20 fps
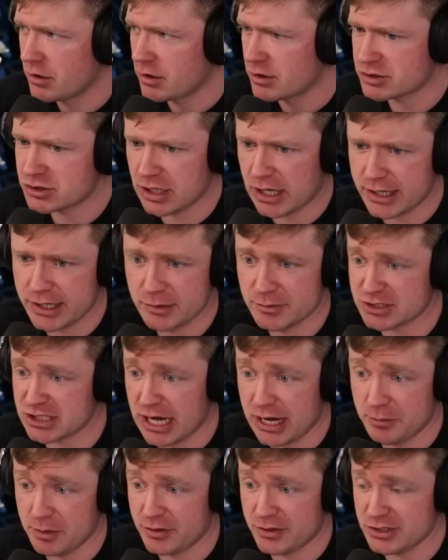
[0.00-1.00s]
It's not him. It's
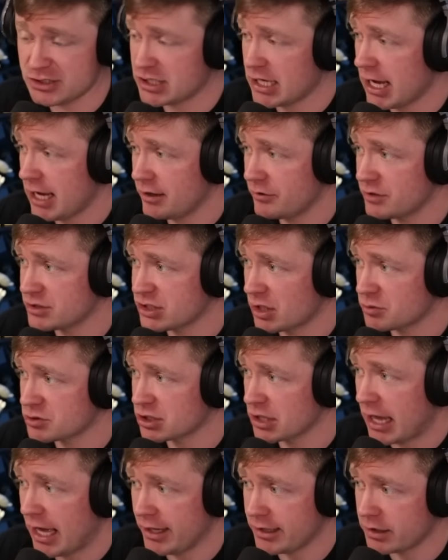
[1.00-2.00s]
got to be this guy unless I was
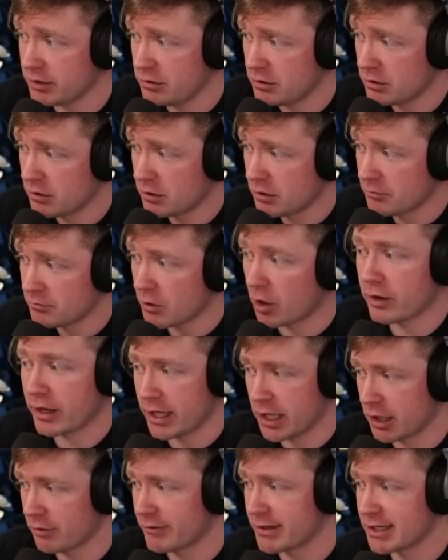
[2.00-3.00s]
lying.
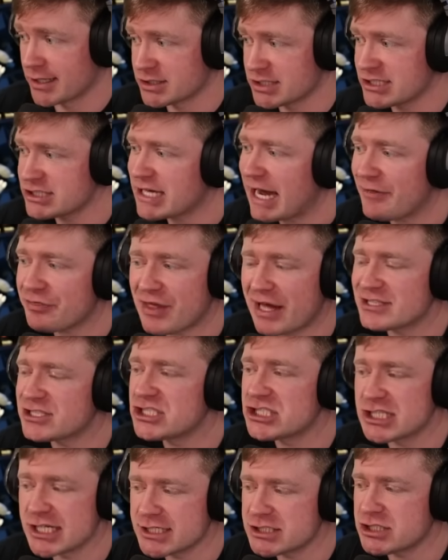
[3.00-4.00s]
Okay, here he is. He's got that
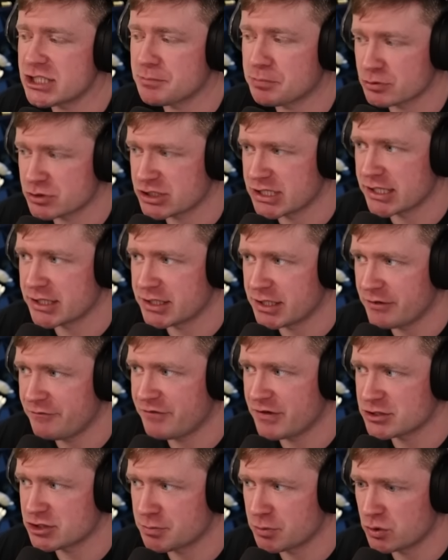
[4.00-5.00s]
60%
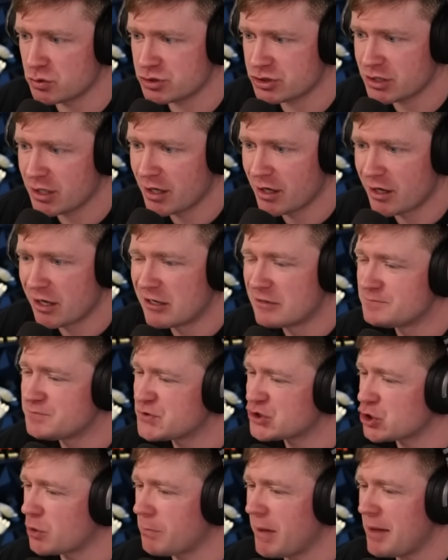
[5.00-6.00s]
defense boost.
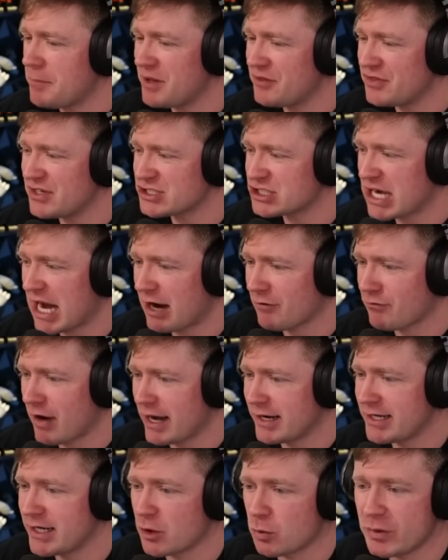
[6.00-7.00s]
So maybe this guy
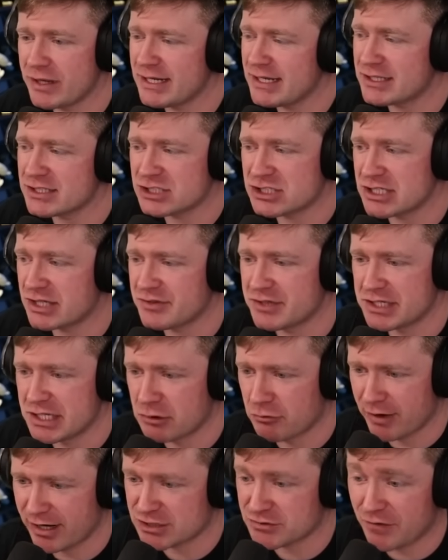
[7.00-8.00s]
right here, we need to see the
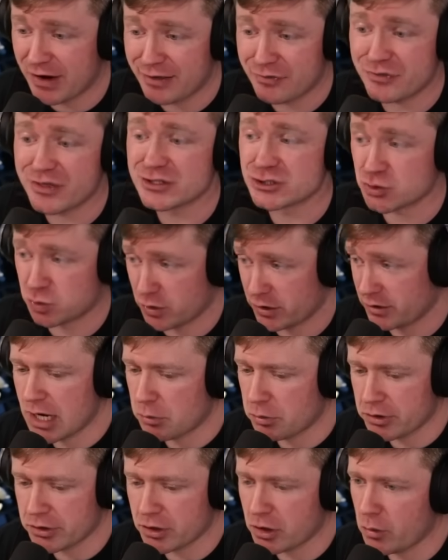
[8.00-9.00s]
D-Rex fight this one. Yeah,
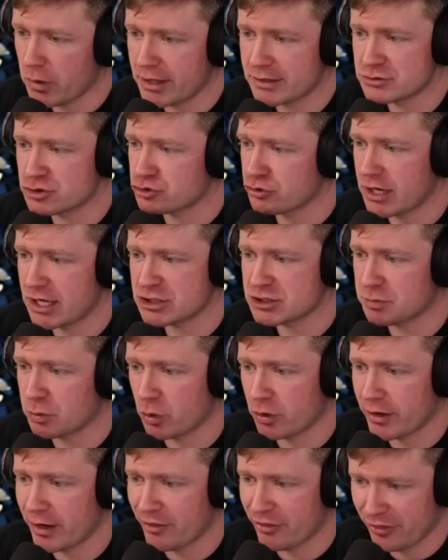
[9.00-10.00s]
we're going to go ahead and
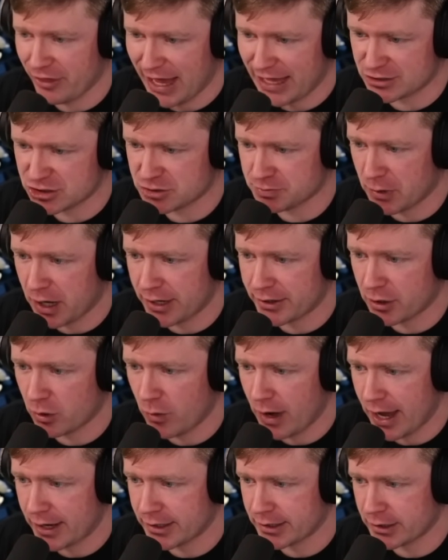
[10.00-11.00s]
transport that
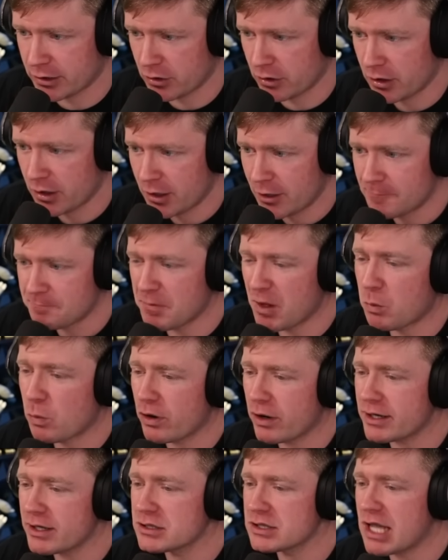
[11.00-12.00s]
Spino out of here. And
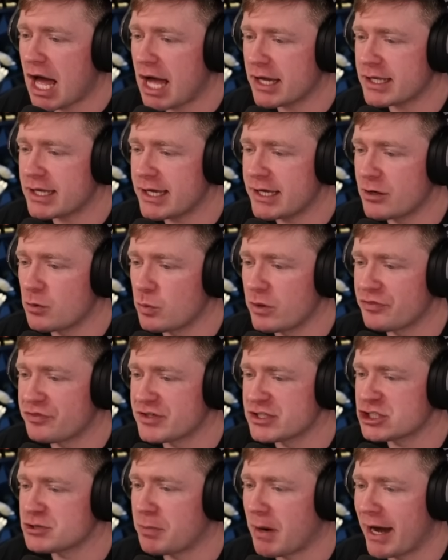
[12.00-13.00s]
we're going to lock in with
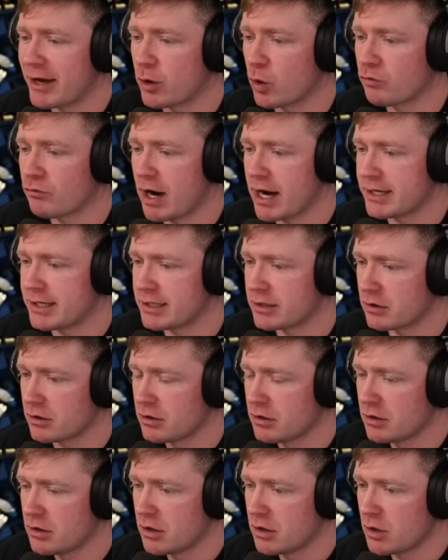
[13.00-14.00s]
this Spino right here.
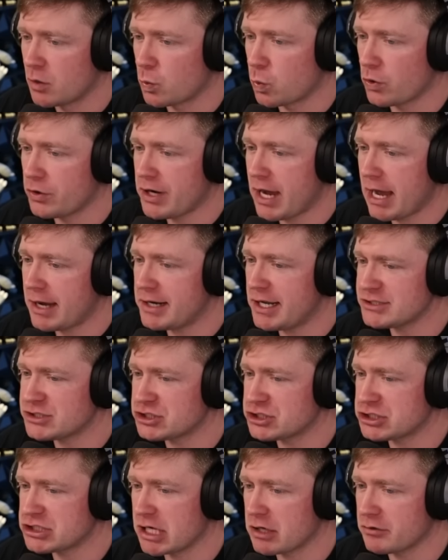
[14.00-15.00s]
We're not
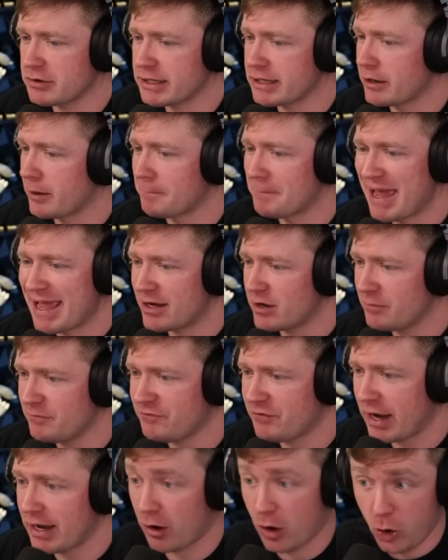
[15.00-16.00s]
necessarily going to make him
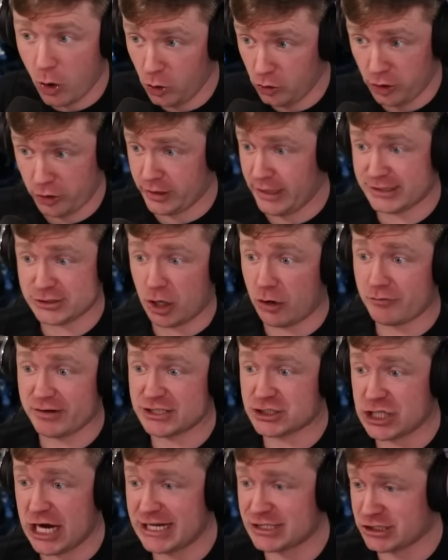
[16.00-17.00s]
fight. Oh, look, he's
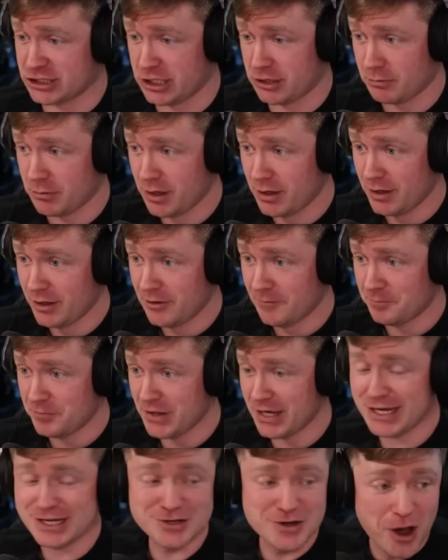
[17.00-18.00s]
already chasing him.
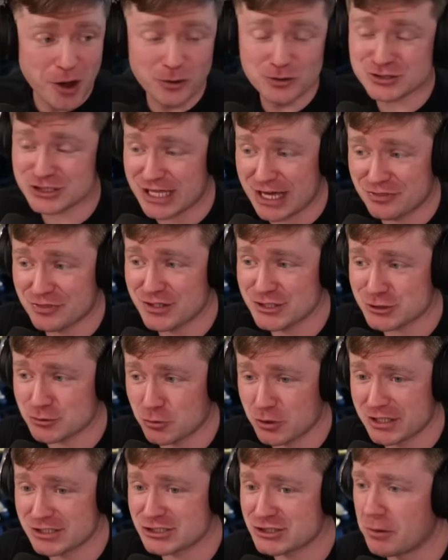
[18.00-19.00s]
He knows that this
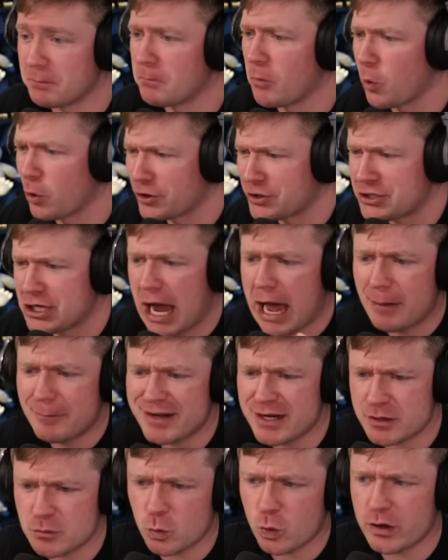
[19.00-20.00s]
one is the more
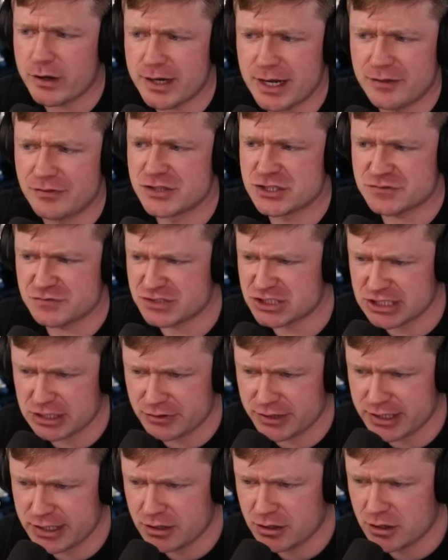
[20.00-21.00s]
dominant one in this
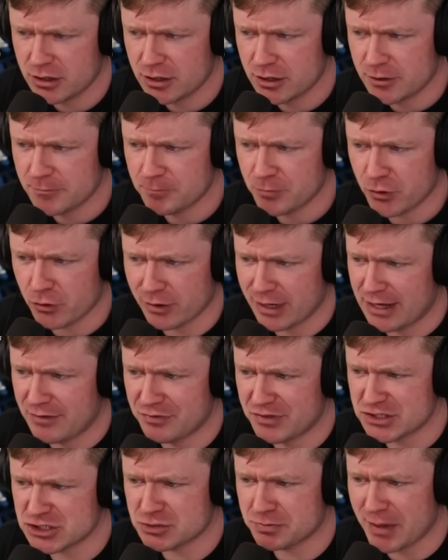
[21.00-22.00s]
facility or
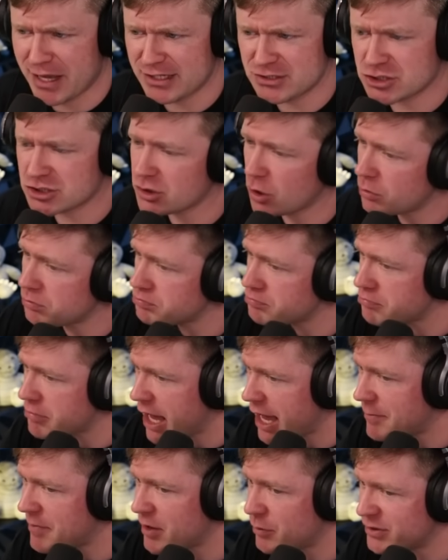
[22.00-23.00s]
in this space. So
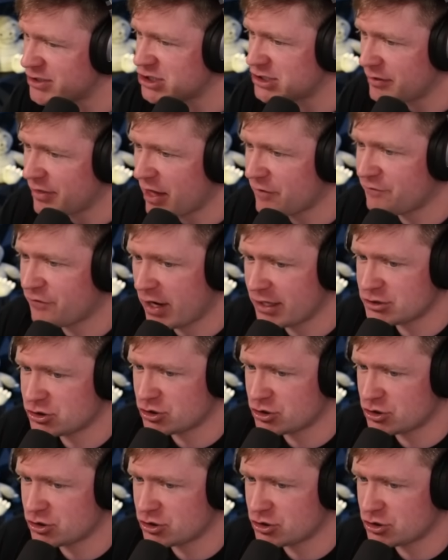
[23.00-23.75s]
maybe we see that fight